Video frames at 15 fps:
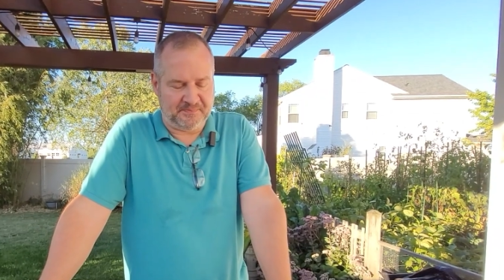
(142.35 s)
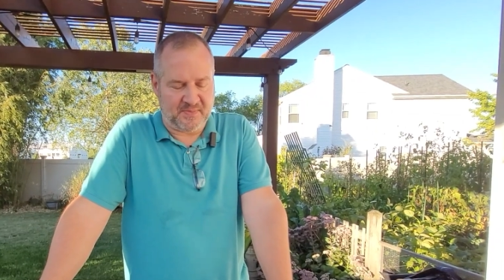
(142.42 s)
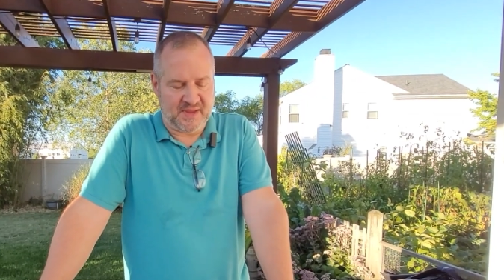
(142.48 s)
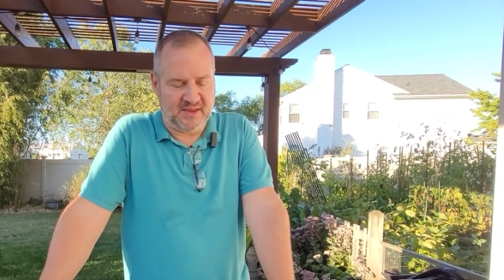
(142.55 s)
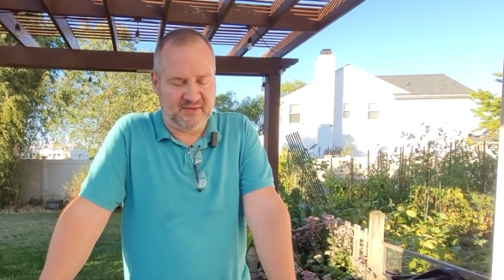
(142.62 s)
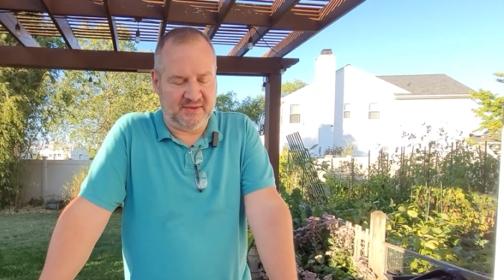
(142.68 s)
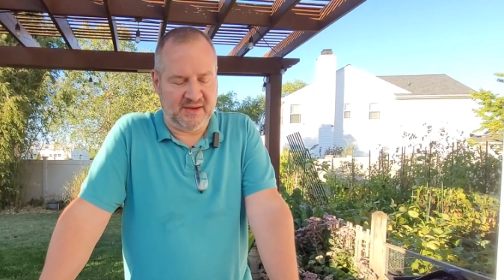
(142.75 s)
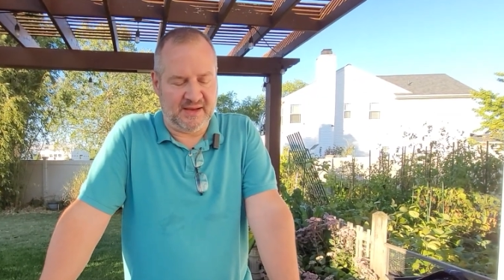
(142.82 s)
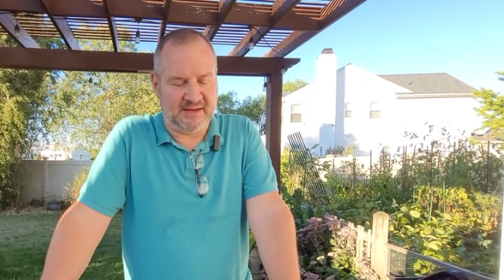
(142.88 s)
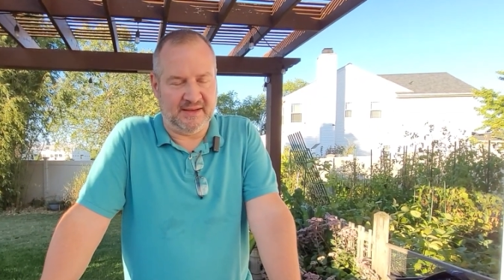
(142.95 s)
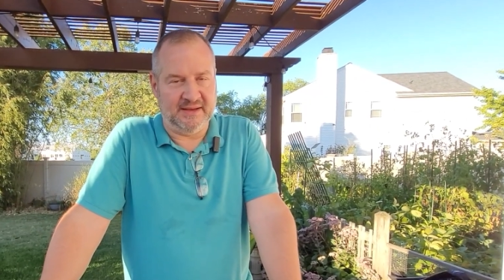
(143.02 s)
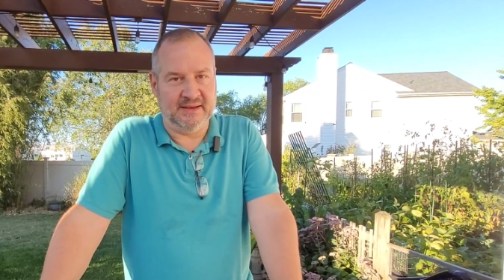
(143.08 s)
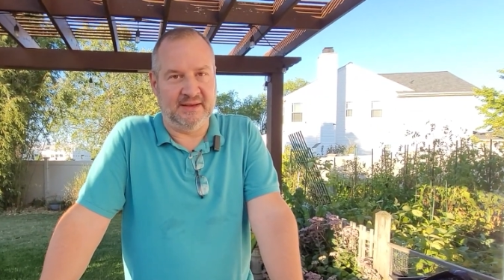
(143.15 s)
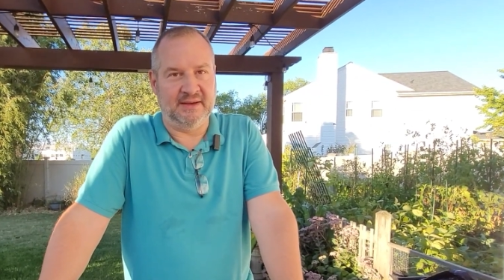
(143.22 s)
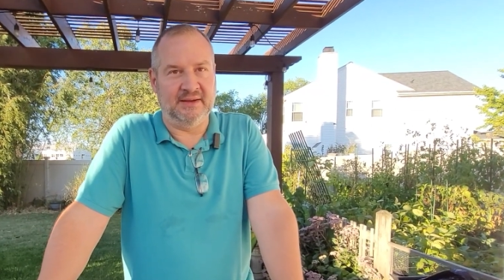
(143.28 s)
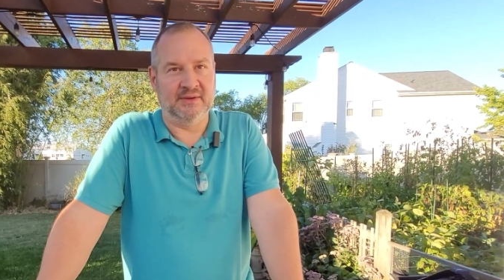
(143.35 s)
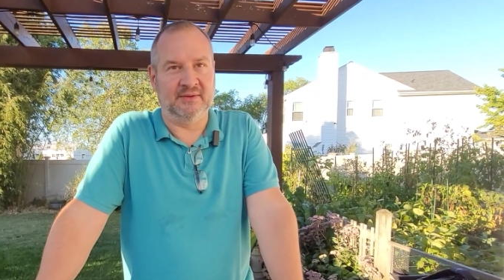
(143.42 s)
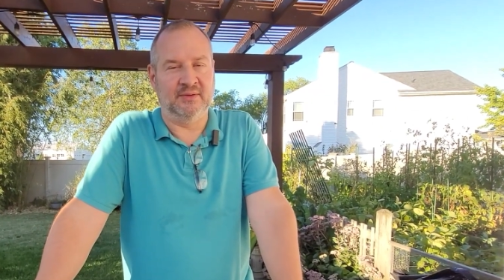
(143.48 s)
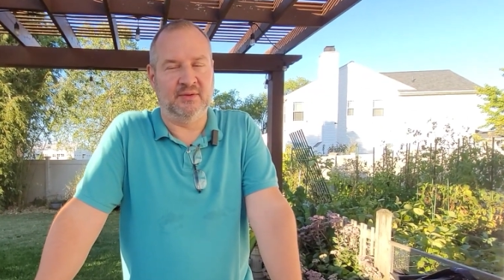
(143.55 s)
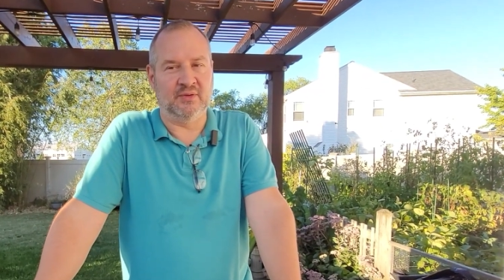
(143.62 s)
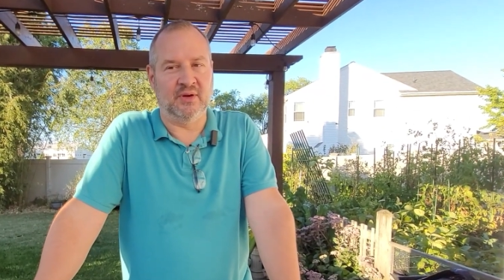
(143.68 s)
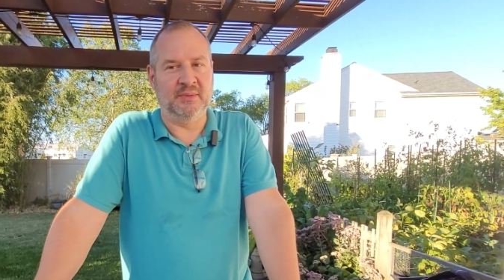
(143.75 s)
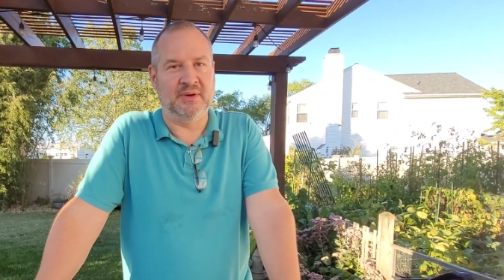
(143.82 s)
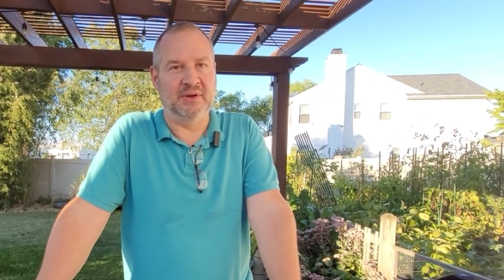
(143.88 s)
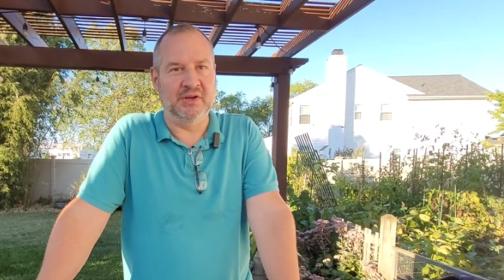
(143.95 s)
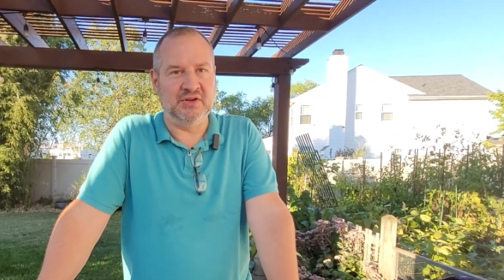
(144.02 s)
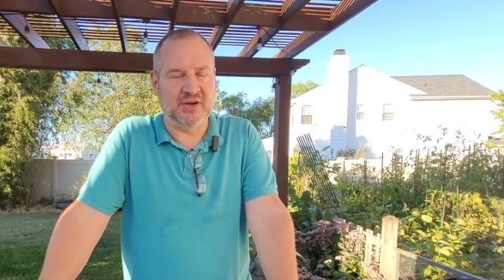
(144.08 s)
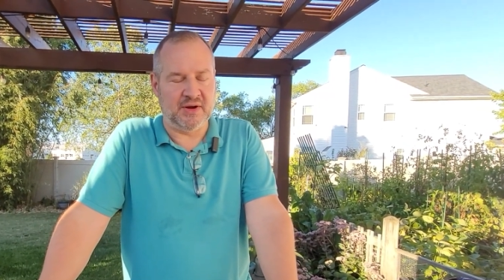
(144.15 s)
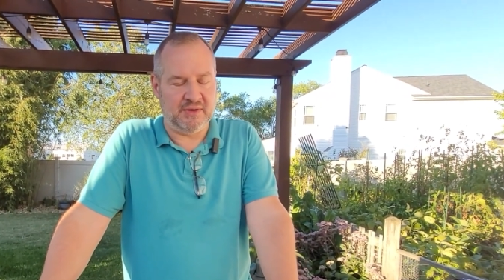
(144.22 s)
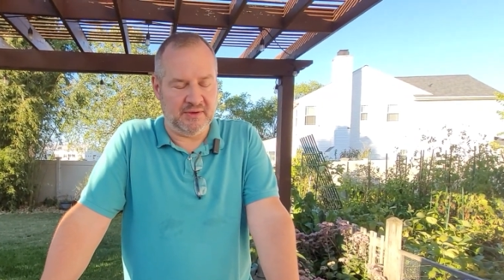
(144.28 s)
It's got like a strawberry
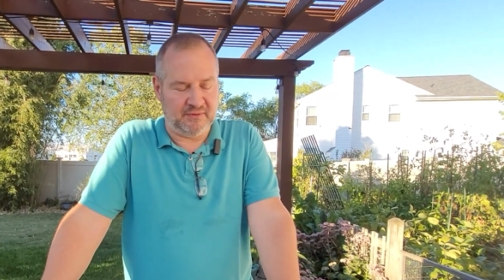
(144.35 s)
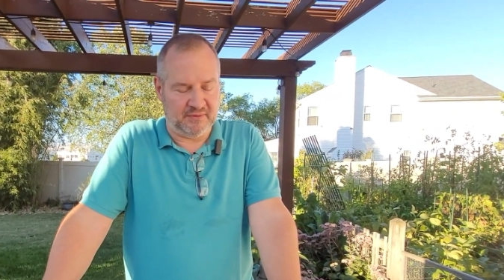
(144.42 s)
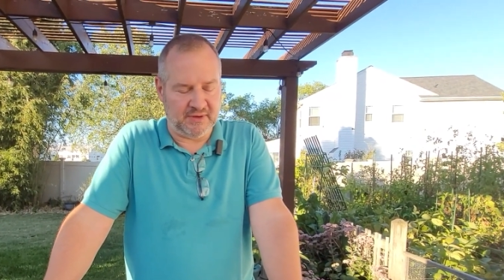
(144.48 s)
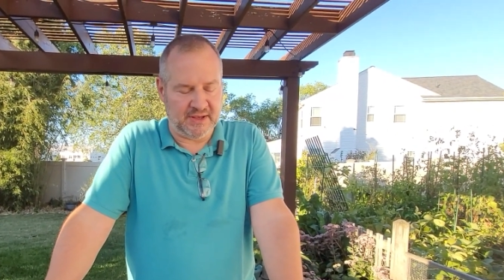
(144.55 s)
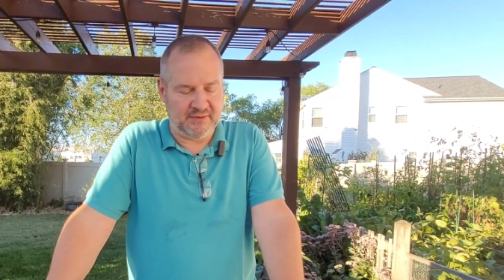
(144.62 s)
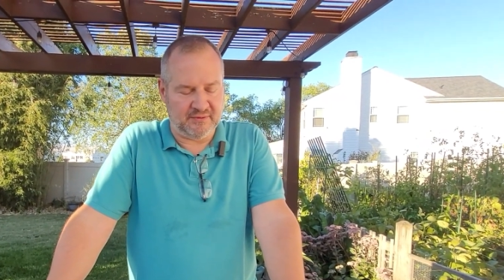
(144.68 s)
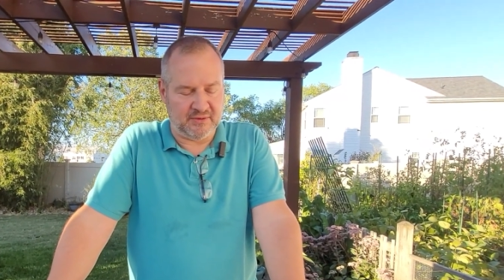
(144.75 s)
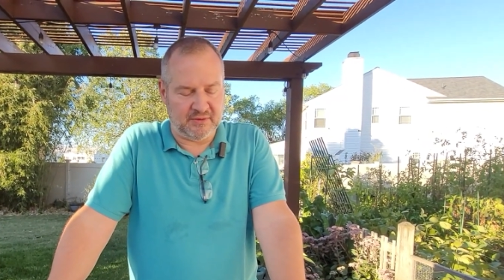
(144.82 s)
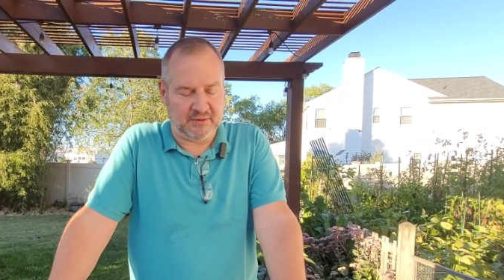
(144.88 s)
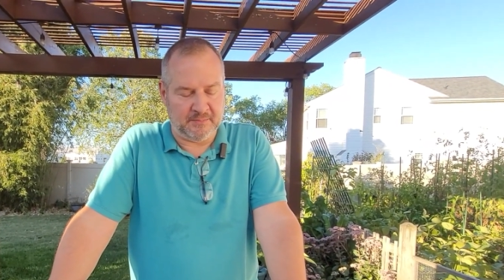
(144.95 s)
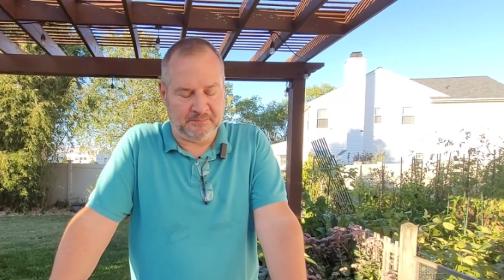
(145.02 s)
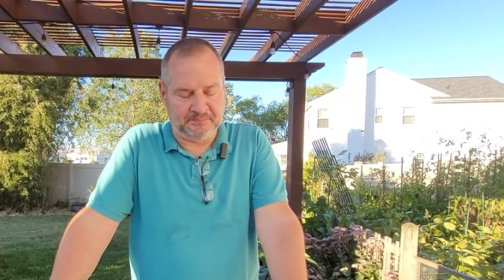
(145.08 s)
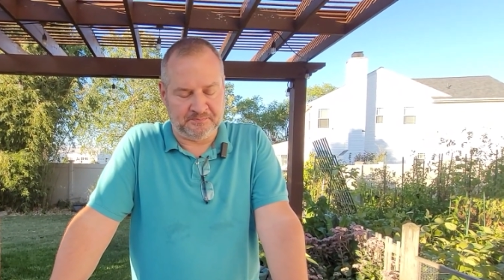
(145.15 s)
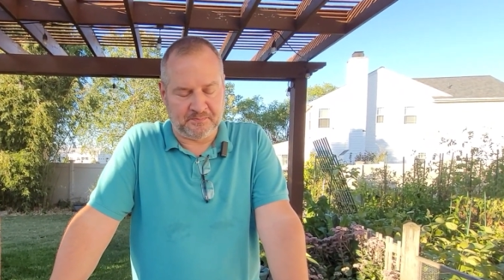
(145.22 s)
cherry flavor.